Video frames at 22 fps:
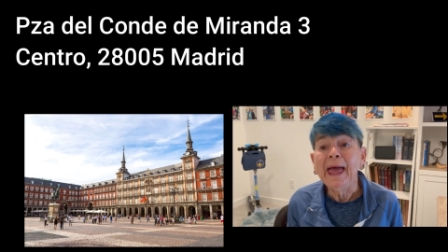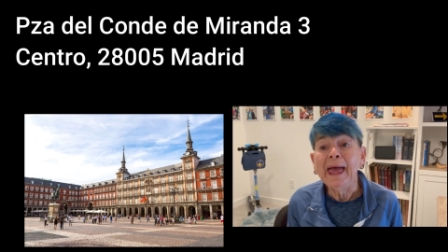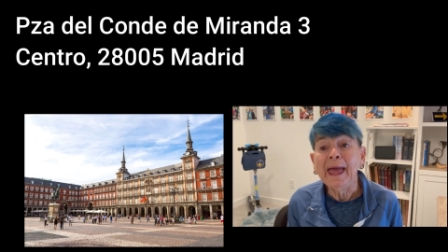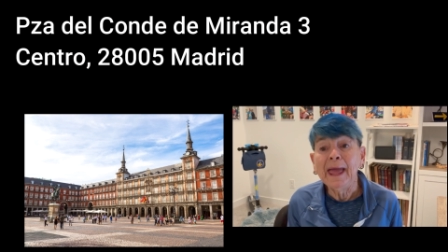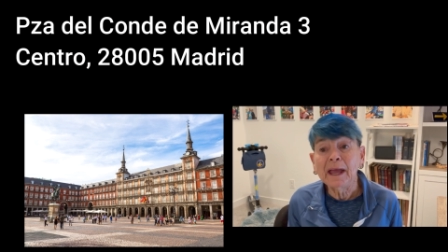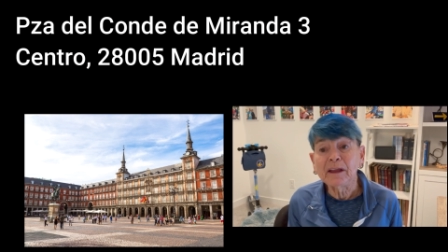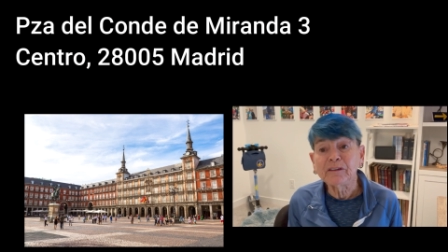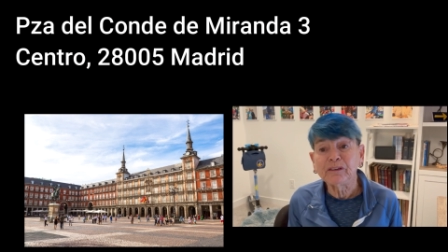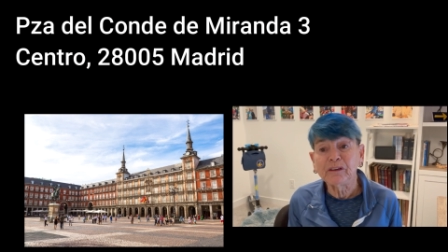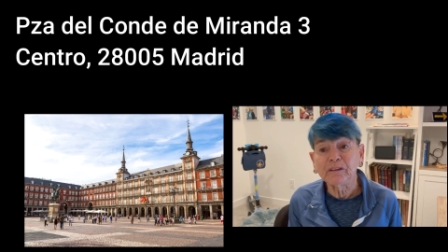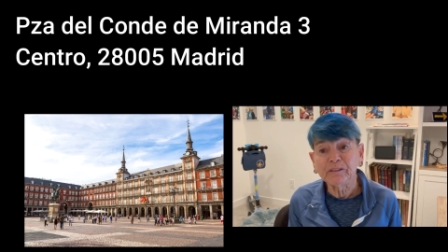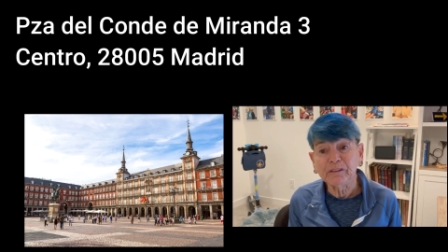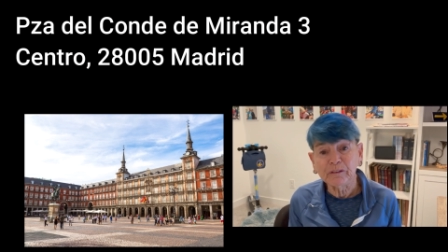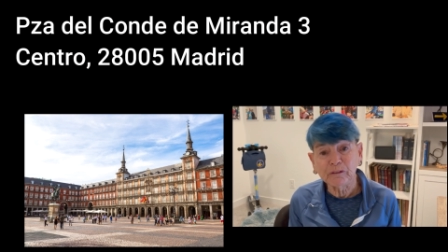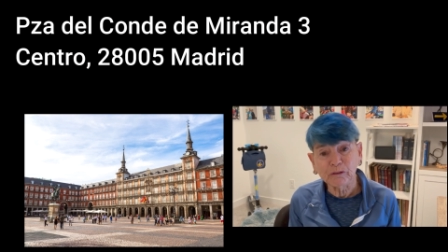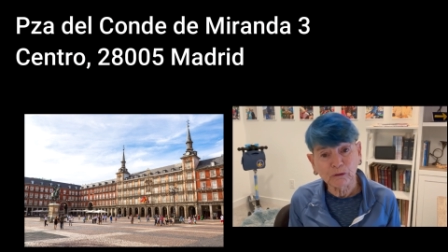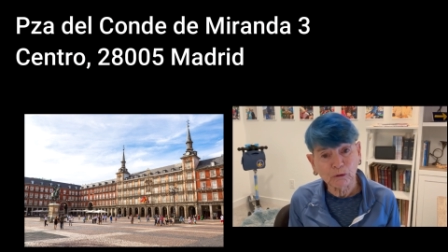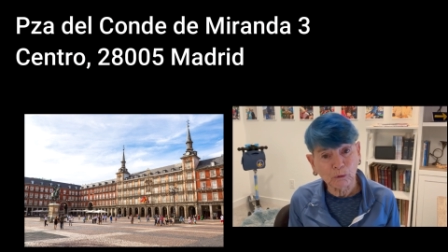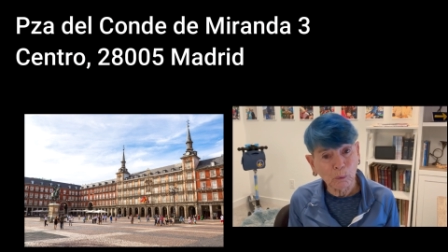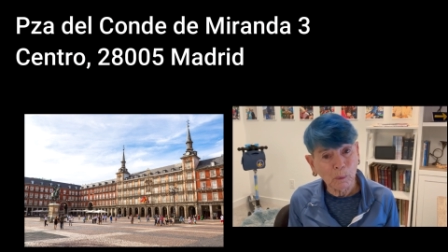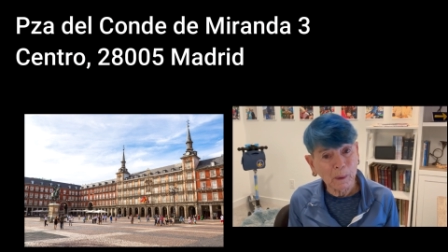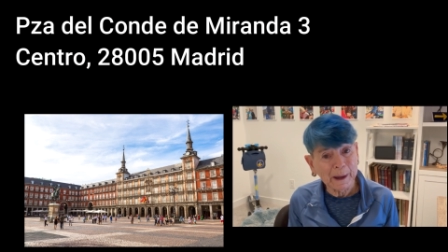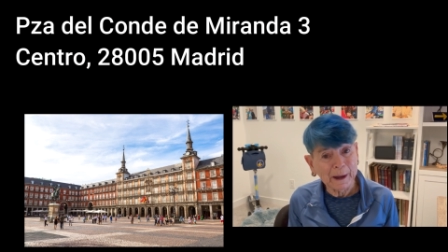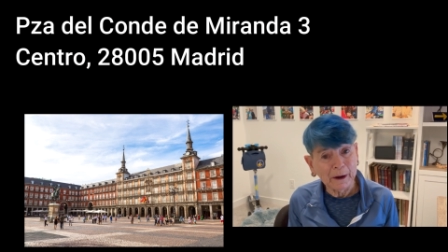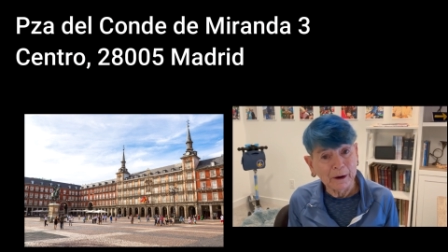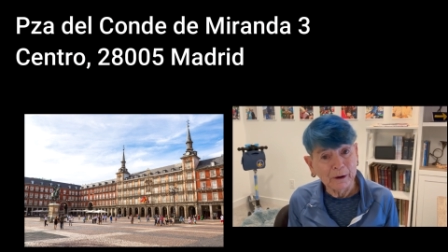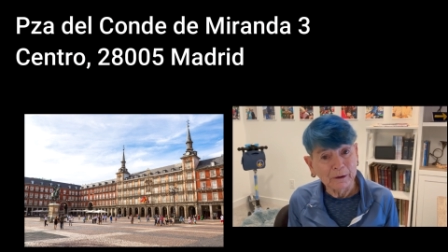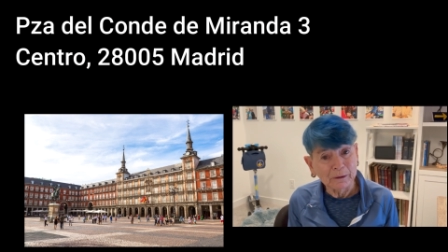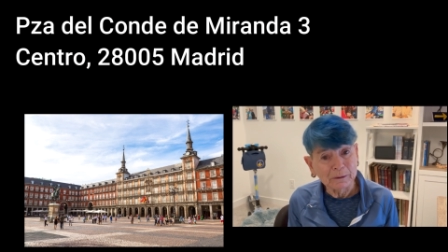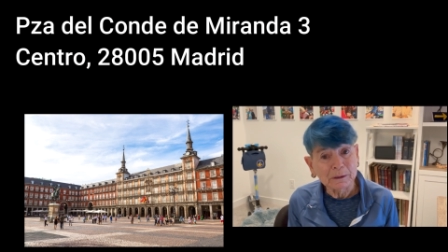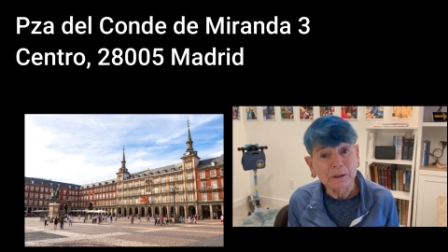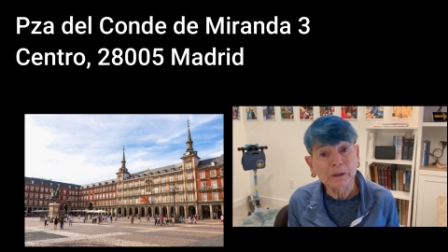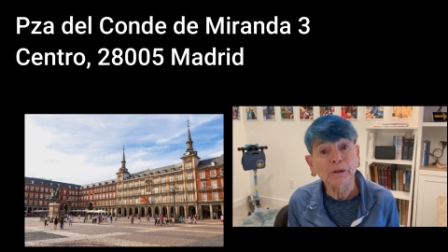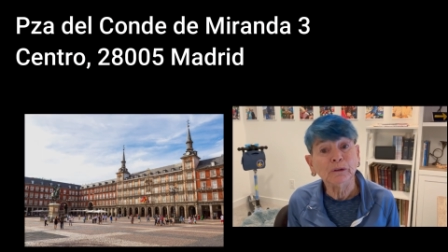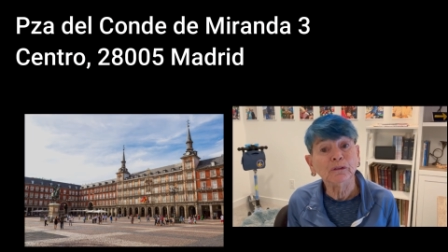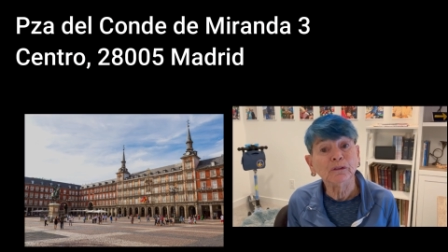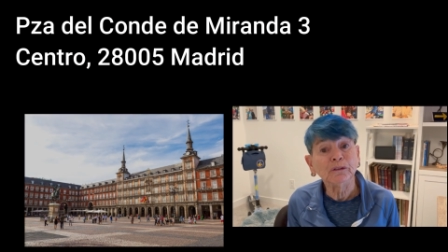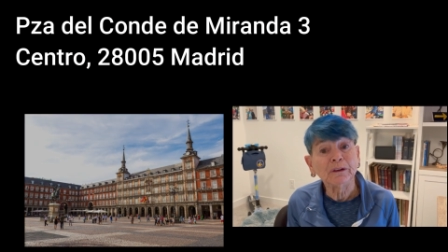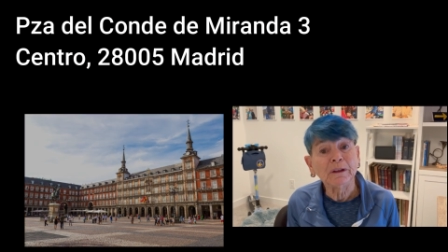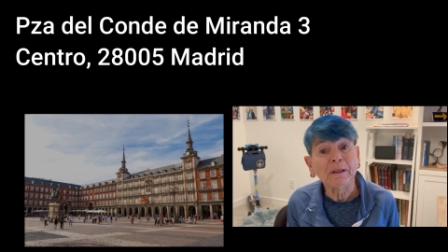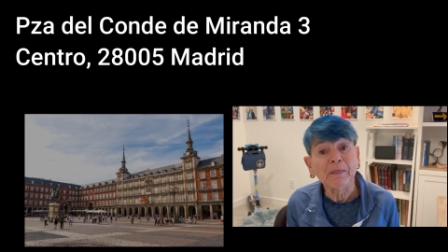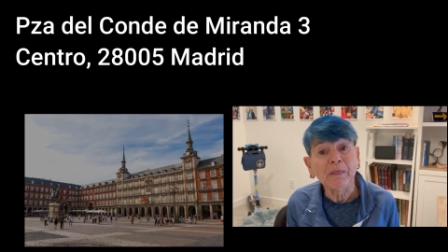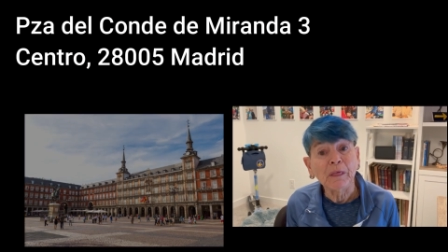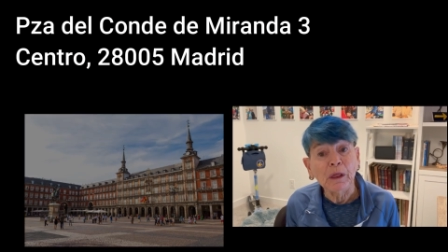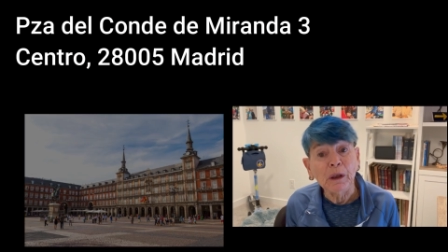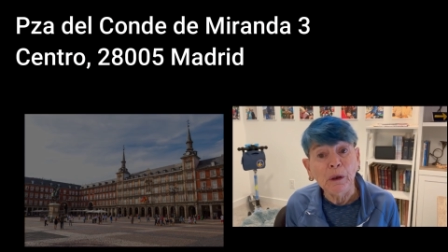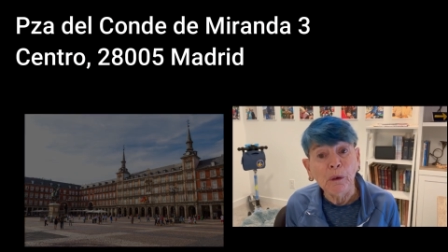Exit the square using the